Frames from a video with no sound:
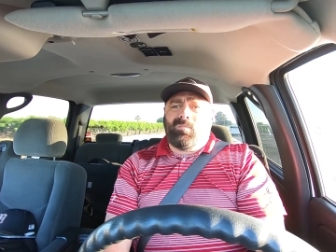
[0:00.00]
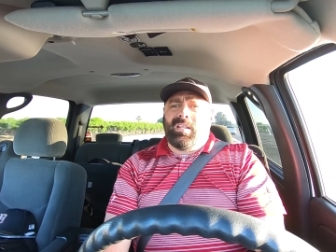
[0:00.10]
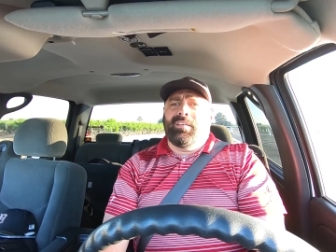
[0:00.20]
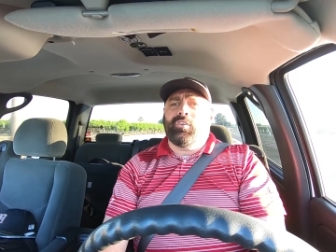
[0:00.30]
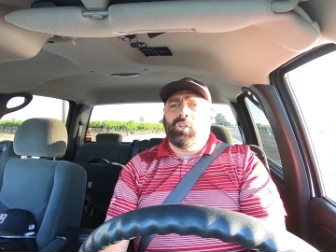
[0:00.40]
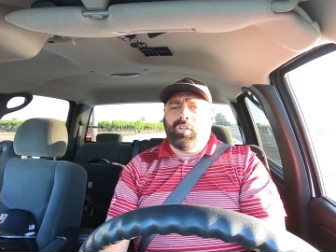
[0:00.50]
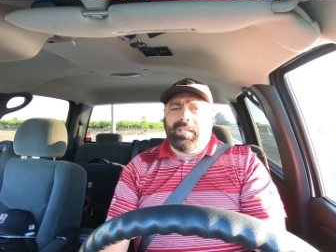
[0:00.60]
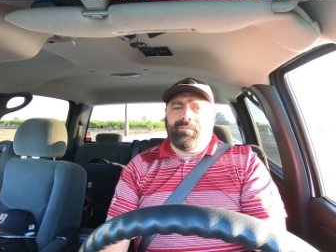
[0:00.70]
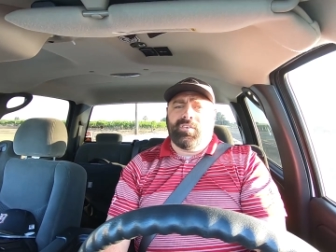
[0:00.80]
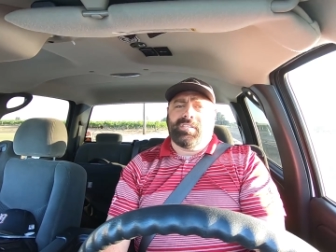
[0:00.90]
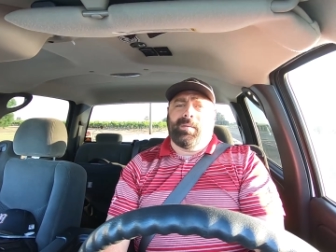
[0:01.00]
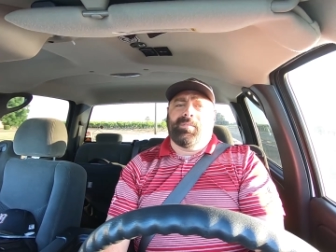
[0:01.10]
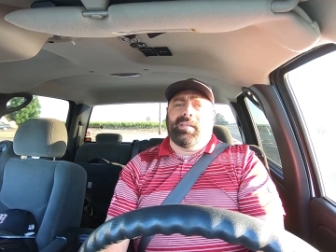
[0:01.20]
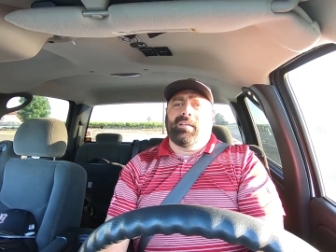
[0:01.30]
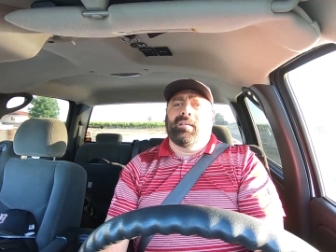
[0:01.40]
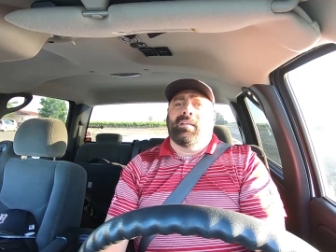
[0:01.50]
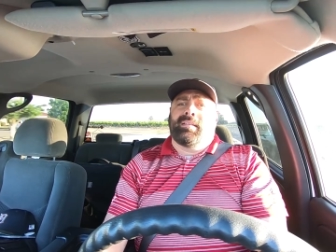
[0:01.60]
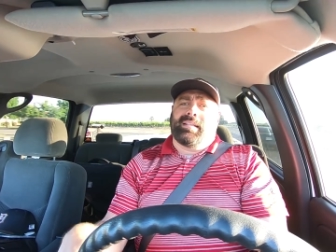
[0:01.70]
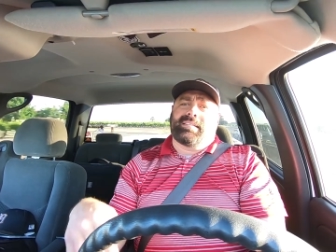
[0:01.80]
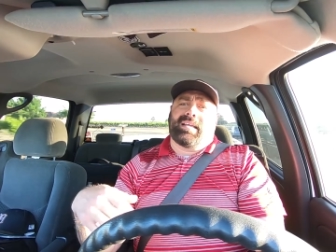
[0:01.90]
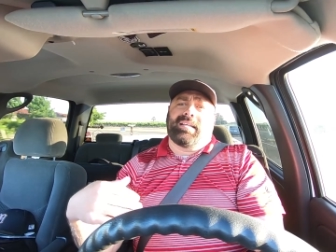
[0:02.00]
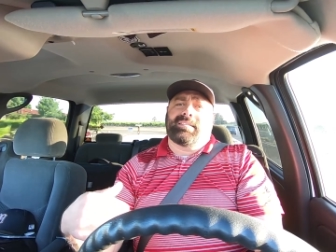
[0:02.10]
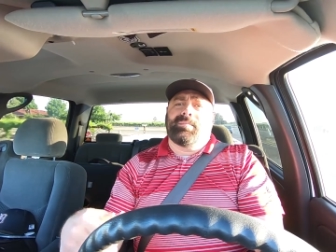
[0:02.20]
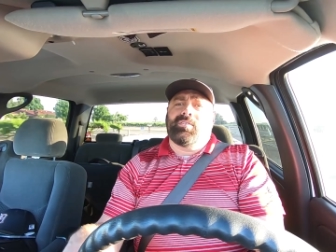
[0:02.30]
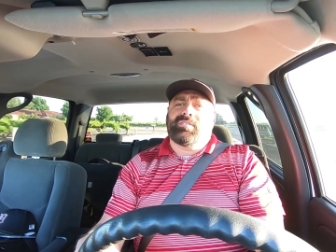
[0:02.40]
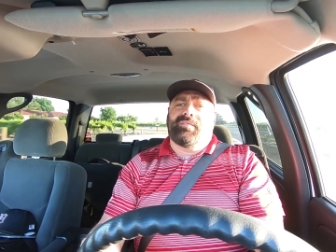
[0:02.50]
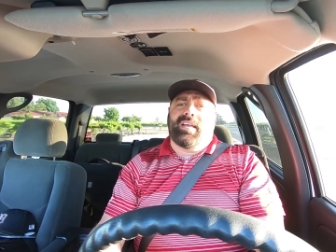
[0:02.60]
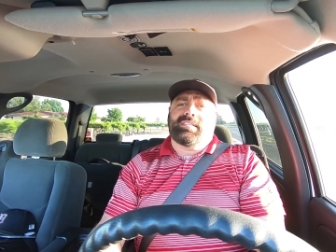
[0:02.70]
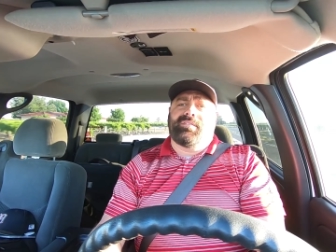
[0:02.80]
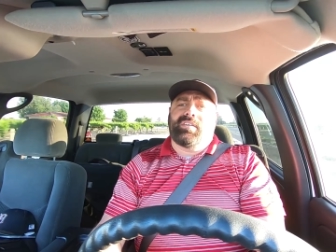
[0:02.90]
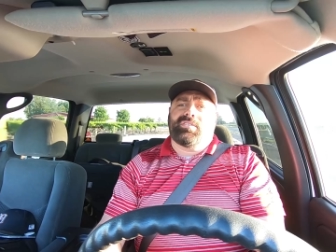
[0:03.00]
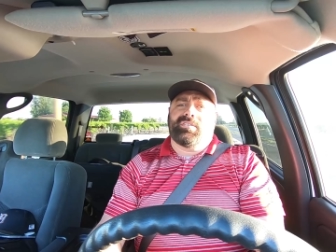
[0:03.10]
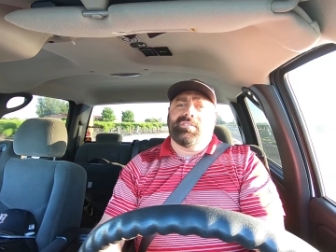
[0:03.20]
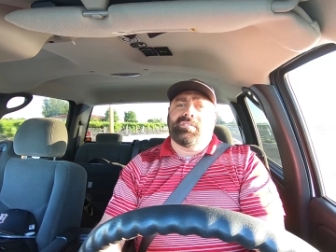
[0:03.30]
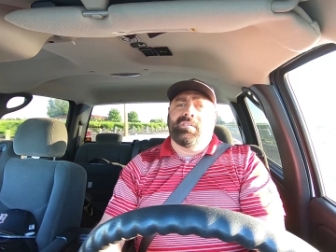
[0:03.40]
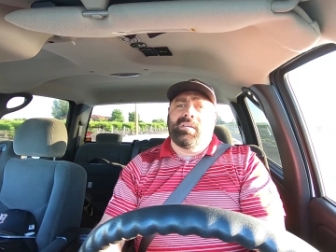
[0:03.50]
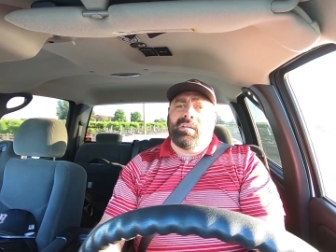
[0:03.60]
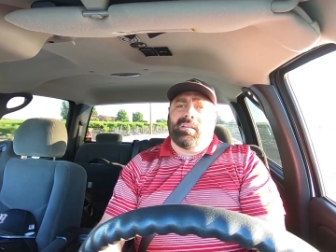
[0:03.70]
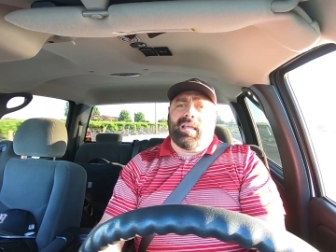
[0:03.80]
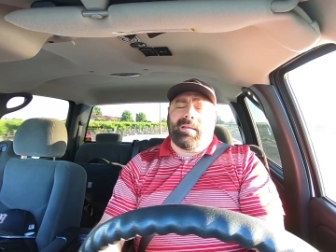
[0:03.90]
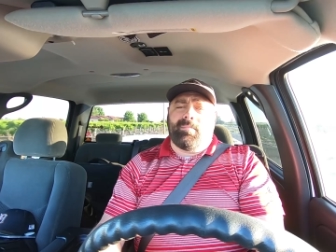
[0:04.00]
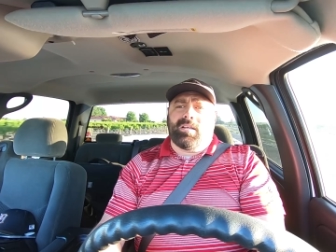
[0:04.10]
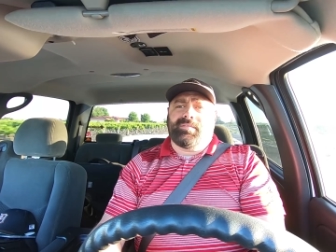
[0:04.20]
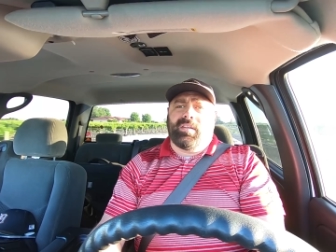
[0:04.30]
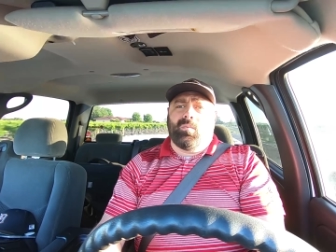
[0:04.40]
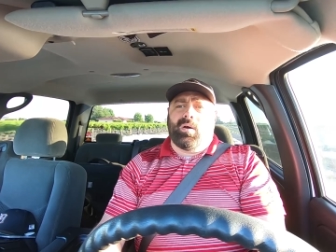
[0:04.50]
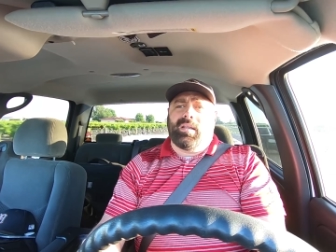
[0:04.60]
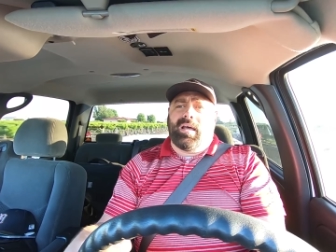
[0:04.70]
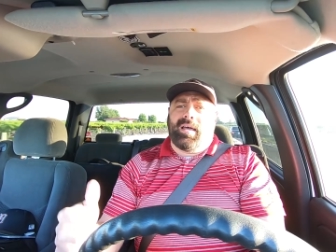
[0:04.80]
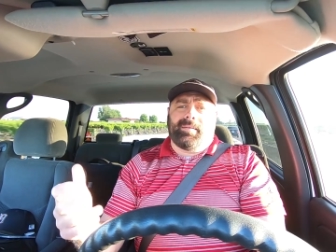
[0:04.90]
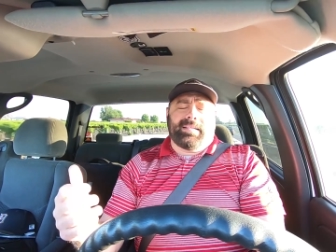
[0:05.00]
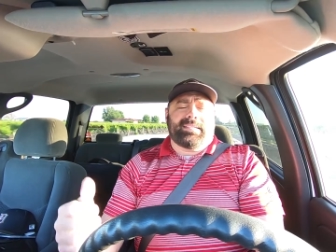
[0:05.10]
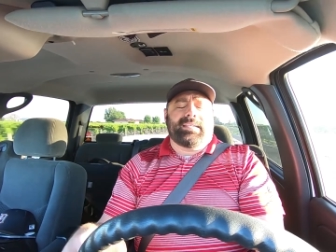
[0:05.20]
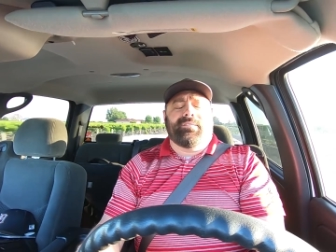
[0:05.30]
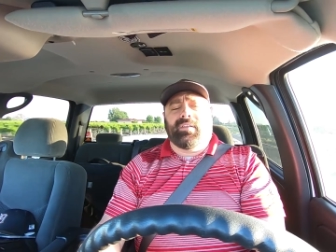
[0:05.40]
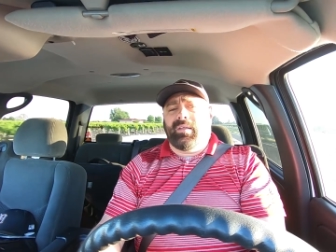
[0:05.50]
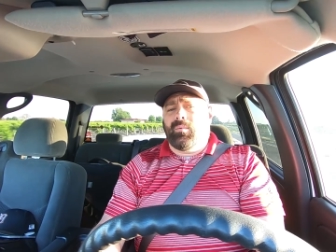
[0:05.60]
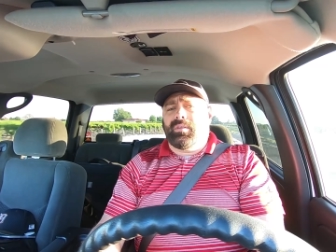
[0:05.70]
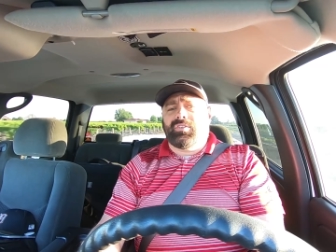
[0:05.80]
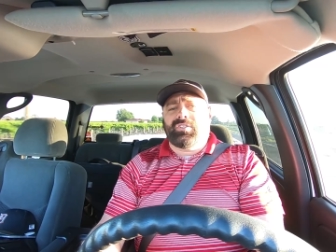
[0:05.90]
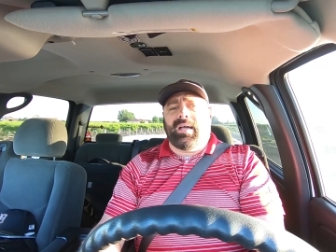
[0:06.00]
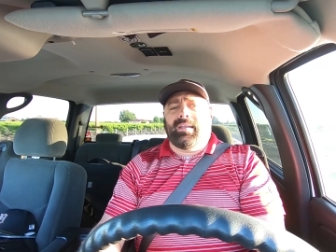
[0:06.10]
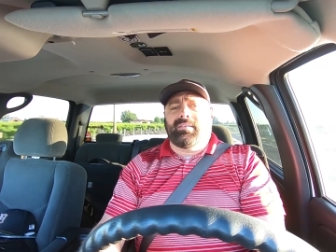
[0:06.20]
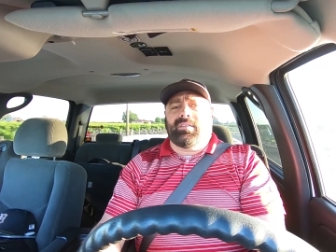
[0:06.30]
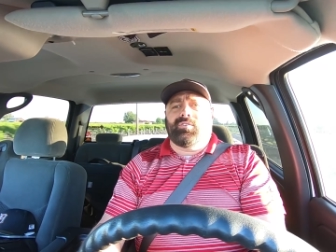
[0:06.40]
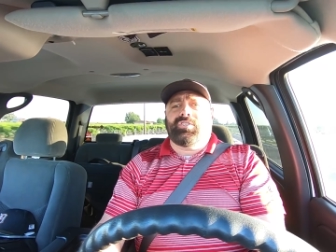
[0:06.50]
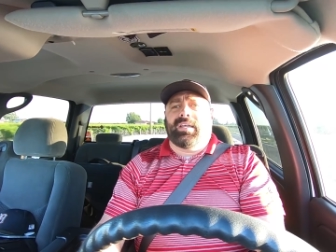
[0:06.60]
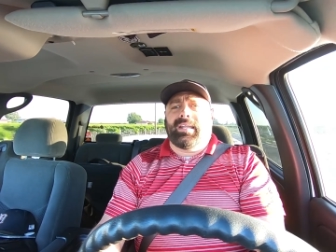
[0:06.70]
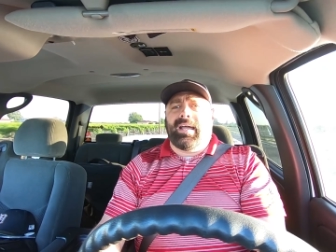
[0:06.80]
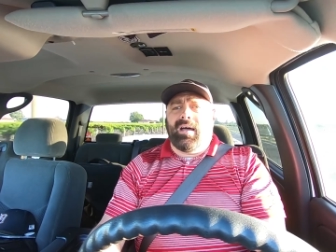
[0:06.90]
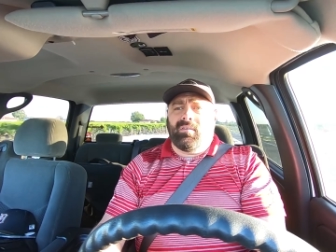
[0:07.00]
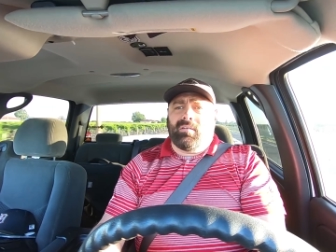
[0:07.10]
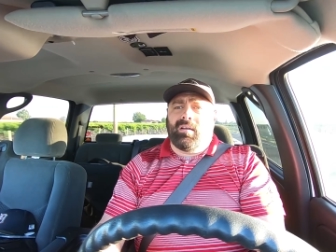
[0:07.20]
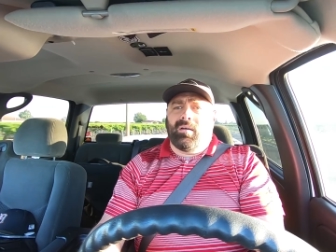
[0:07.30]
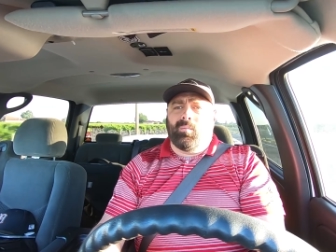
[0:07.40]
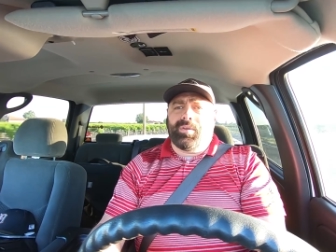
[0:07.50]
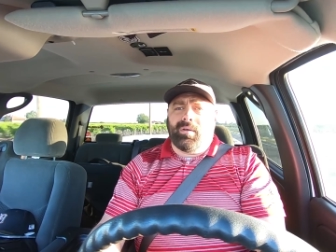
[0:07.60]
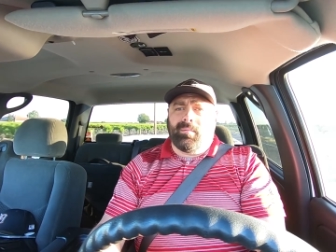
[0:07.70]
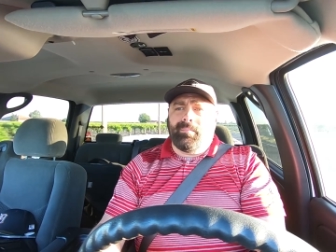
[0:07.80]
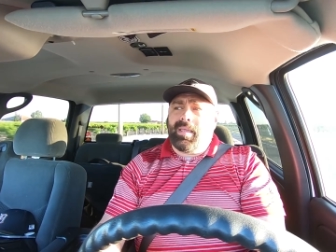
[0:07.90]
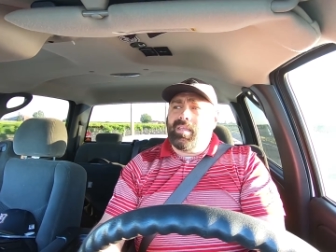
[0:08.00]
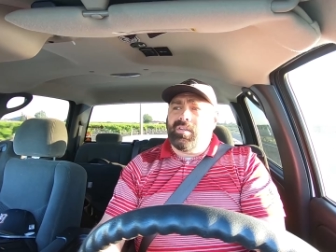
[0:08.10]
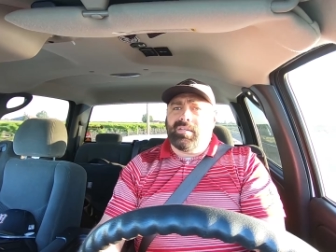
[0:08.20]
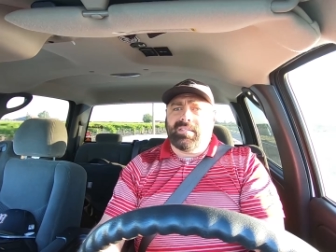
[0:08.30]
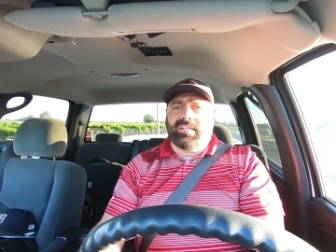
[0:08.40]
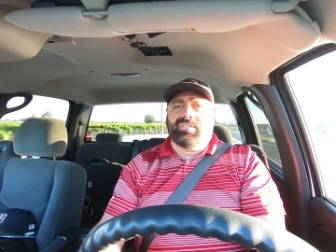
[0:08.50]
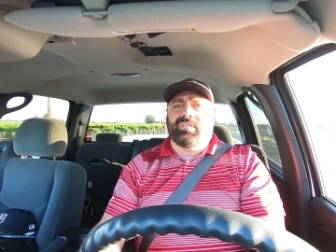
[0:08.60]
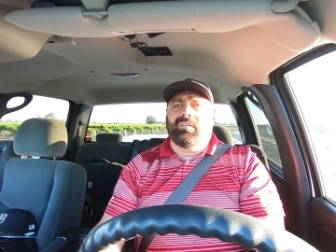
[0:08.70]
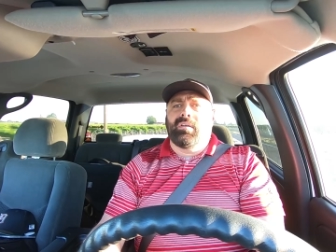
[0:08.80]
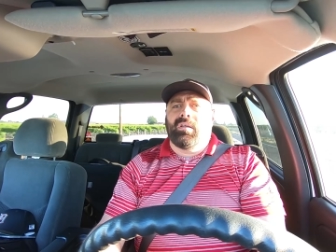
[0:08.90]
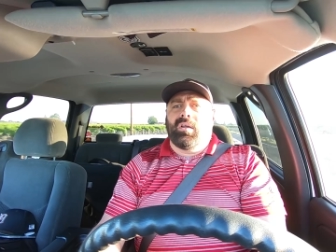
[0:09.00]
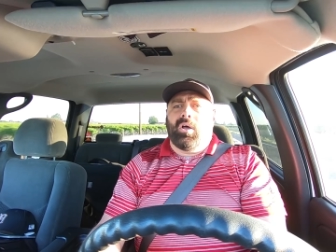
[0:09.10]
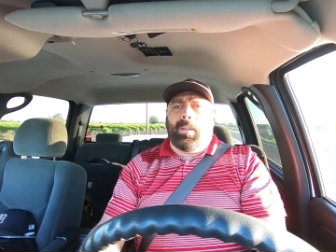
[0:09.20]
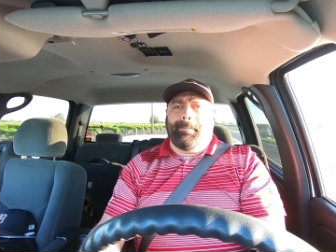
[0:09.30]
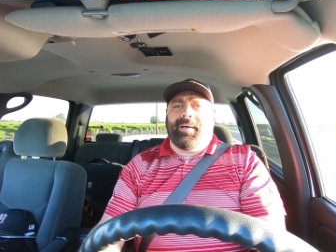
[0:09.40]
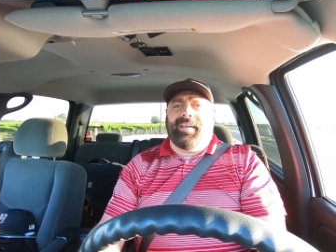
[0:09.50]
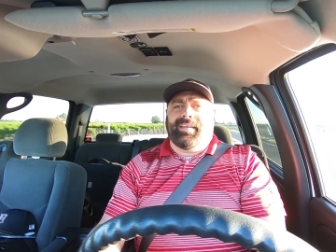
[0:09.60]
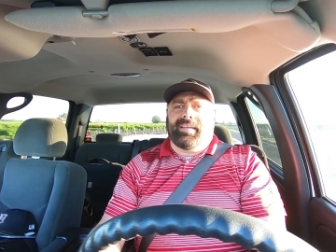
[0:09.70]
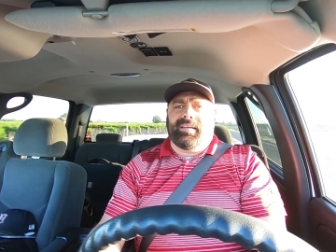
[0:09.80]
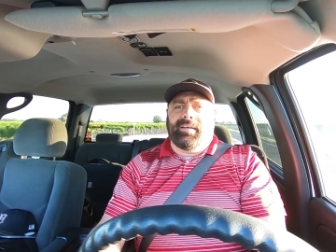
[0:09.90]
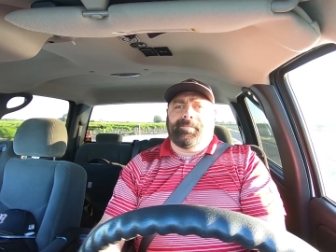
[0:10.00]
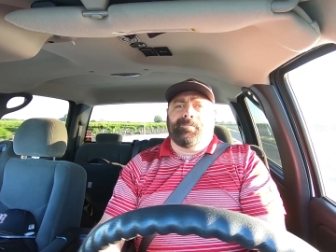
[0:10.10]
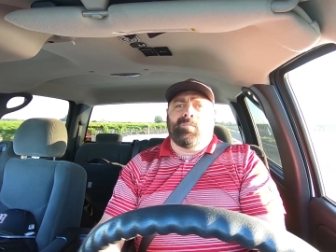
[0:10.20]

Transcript: if you're looking for something that's got some of those advanced features, like a MOSFET and whatnot, it's definitely worth a shot to go check it out when you're making your decision on buying a gun.